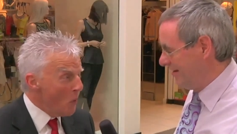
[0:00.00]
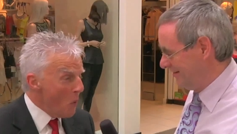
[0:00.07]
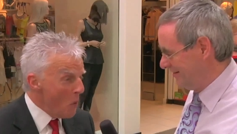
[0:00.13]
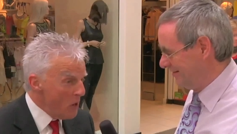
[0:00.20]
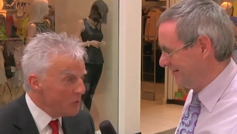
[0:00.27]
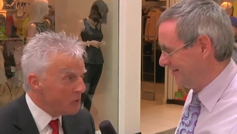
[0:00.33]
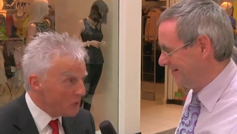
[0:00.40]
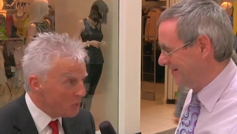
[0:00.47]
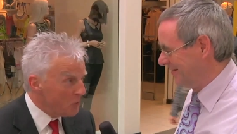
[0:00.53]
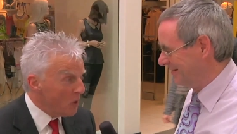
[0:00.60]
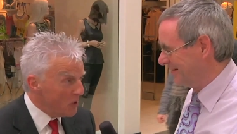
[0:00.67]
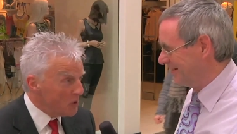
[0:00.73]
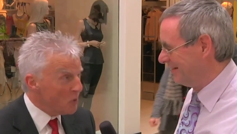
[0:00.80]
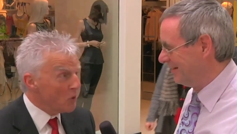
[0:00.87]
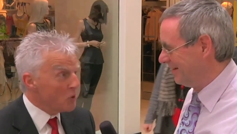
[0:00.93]
Speaker 1: interest
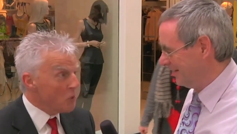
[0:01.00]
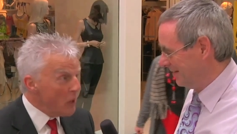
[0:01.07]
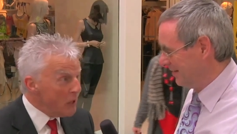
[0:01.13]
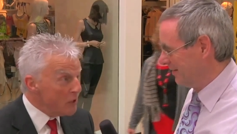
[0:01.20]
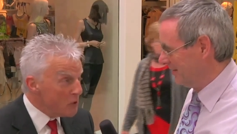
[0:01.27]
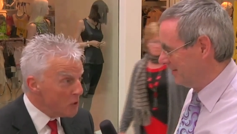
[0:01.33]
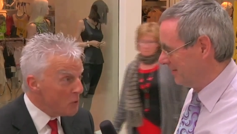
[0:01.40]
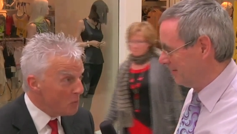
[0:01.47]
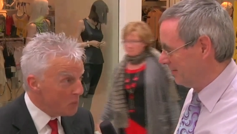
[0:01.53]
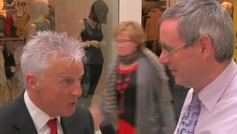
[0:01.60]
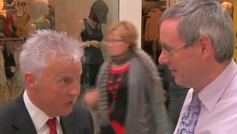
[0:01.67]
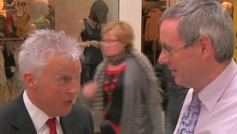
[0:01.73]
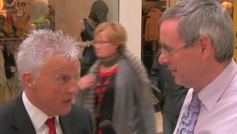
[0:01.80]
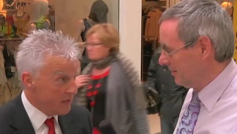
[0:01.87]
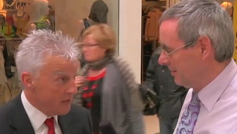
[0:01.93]
rates were
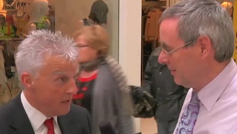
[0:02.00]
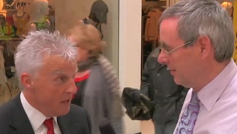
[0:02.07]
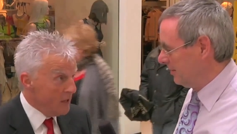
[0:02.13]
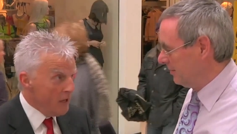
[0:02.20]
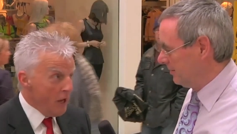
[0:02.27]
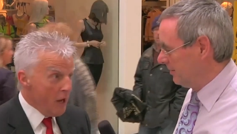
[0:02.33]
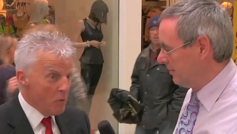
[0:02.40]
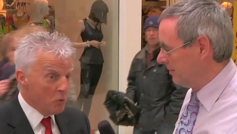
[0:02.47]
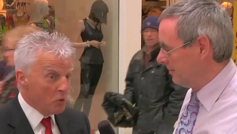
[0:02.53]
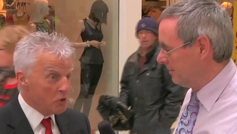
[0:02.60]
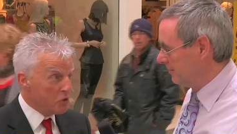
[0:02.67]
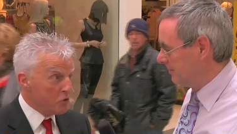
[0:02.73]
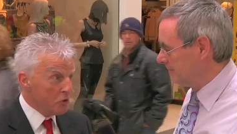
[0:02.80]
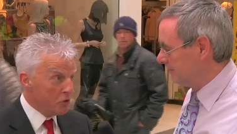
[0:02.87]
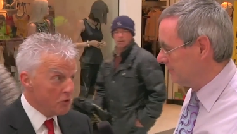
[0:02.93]
22%. It was
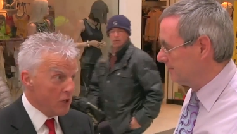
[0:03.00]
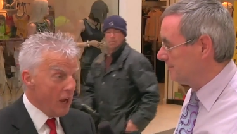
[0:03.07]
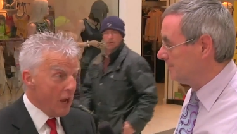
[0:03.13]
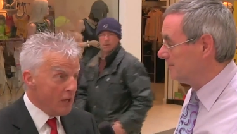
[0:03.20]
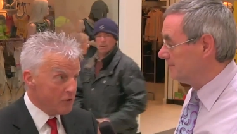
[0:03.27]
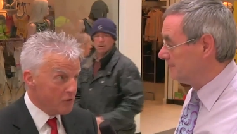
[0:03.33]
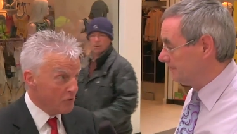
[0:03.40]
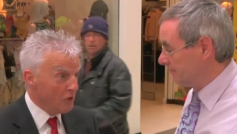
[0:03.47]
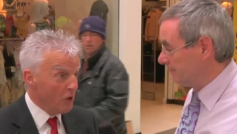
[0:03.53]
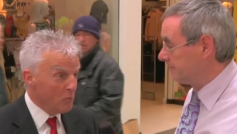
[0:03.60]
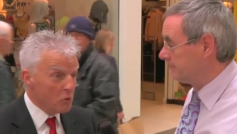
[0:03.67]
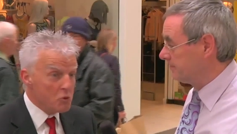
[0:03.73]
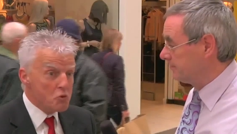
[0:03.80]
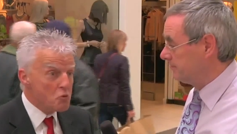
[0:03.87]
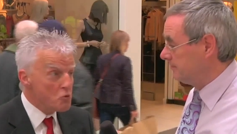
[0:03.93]
just
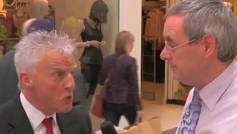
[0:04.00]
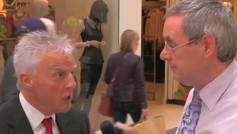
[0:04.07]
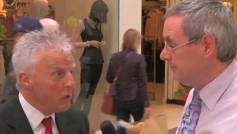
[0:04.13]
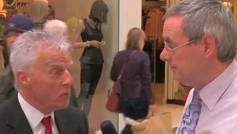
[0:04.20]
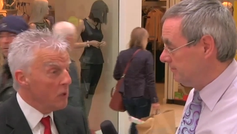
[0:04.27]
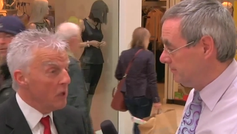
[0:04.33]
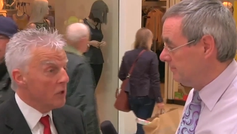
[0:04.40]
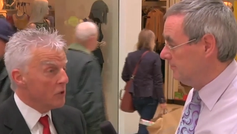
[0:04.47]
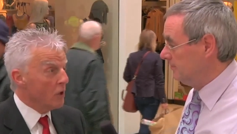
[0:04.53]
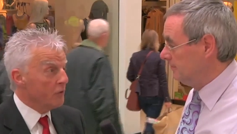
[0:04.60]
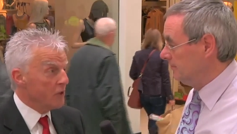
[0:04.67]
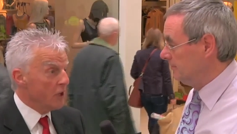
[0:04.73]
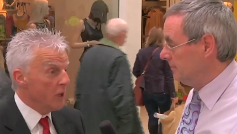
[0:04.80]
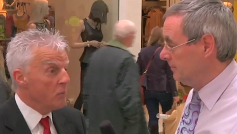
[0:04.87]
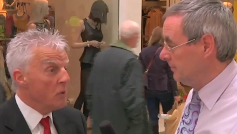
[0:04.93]
astronomical. It was really, really a tough
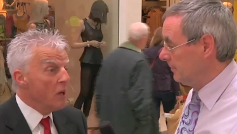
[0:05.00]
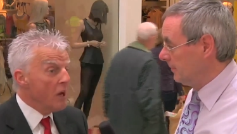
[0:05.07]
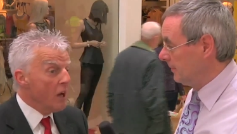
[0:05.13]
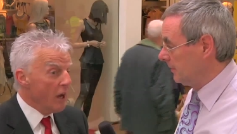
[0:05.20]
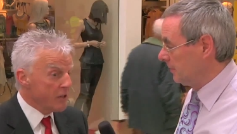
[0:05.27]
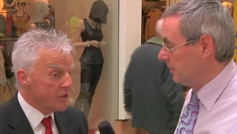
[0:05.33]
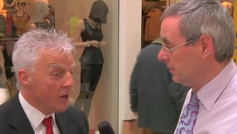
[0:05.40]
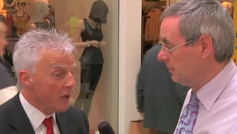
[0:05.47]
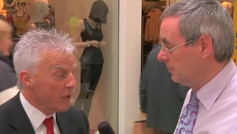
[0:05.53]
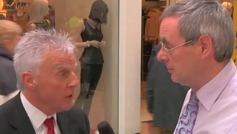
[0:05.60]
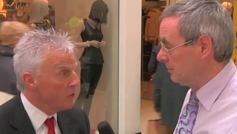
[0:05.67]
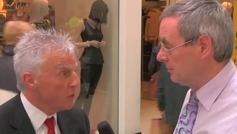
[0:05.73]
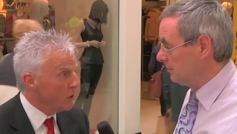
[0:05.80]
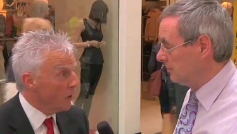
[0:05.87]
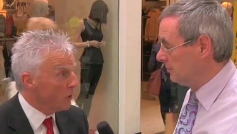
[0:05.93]
time. I started
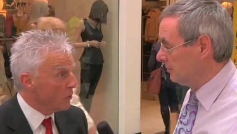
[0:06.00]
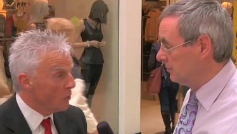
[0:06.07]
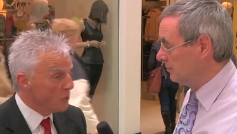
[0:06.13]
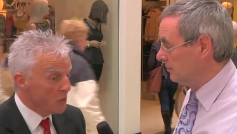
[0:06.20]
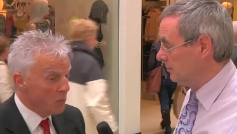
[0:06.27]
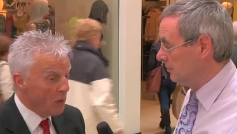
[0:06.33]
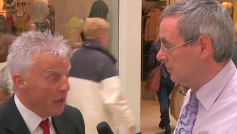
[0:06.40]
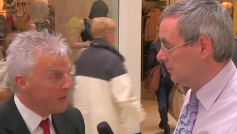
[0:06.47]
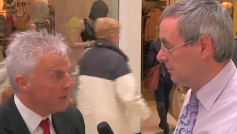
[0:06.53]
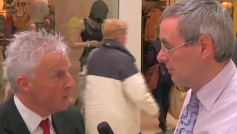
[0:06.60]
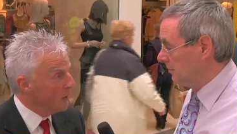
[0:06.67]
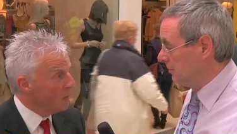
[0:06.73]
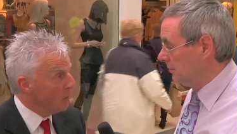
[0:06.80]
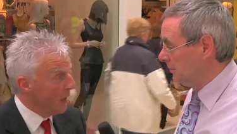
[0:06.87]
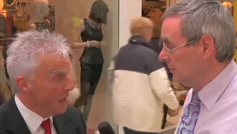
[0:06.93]
out at grocer' Patton
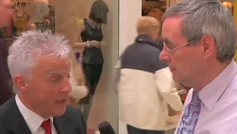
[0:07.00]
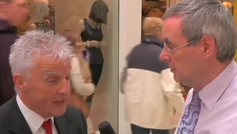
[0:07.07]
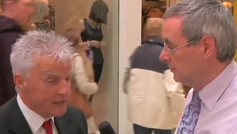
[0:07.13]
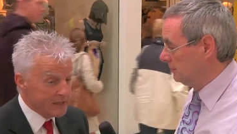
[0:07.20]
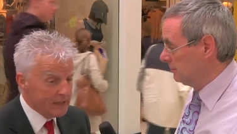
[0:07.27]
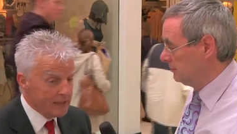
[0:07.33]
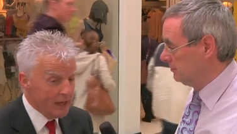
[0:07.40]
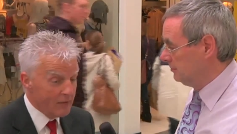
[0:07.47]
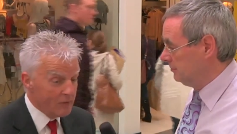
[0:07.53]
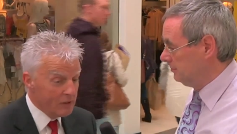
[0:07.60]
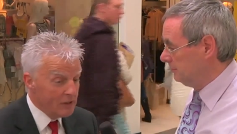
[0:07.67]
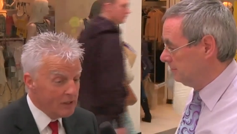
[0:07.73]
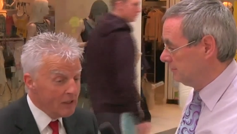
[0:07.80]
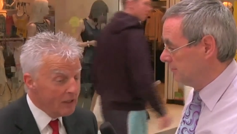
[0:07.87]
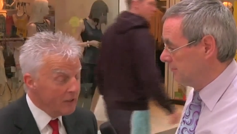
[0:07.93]
in Blackcastle and Navan
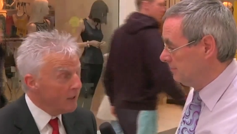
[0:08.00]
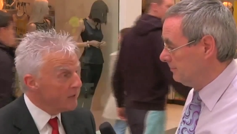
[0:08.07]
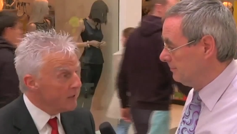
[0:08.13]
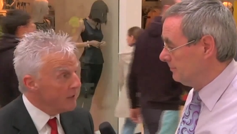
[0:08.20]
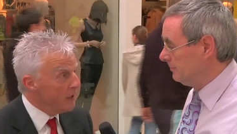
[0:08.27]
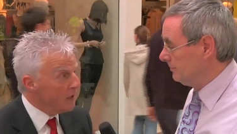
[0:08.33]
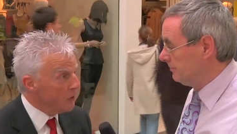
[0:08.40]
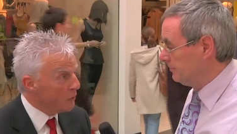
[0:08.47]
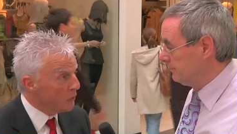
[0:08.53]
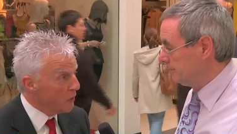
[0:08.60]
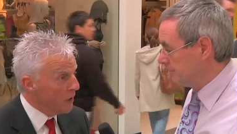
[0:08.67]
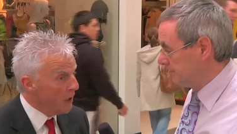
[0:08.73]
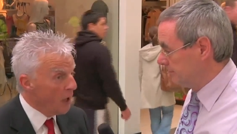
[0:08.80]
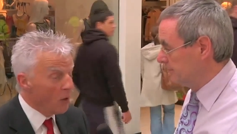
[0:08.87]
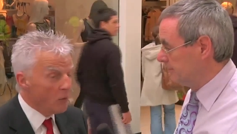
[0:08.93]
in
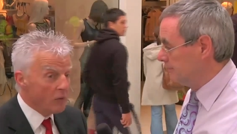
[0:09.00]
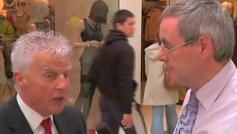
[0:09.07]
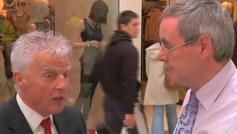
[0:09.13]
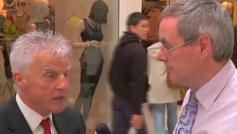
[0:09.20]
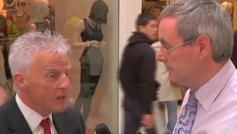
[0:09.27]
1983 and had